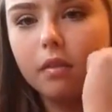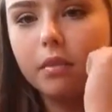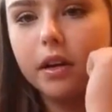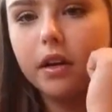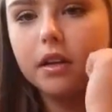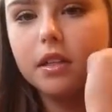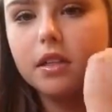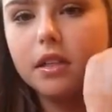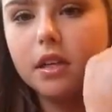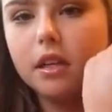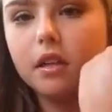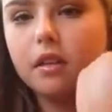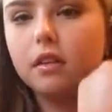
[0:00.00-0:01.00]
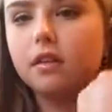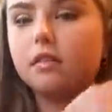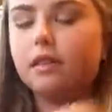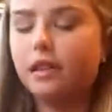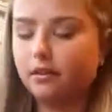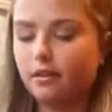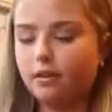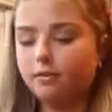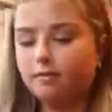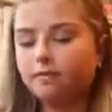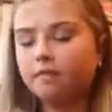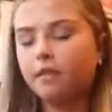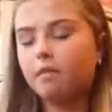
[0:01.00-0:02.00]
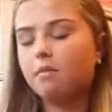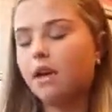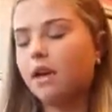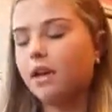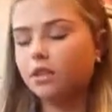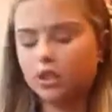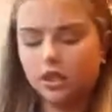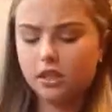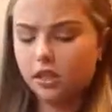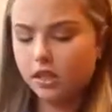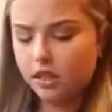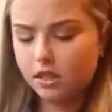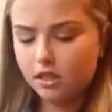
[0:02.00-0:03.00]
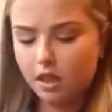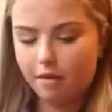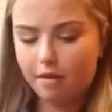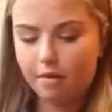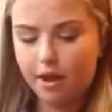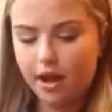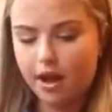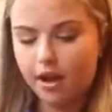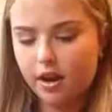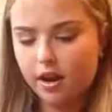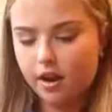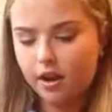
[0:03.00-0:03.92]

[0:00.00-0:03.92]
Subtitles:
but you could see, I don't know, but it dries to a semi-matte.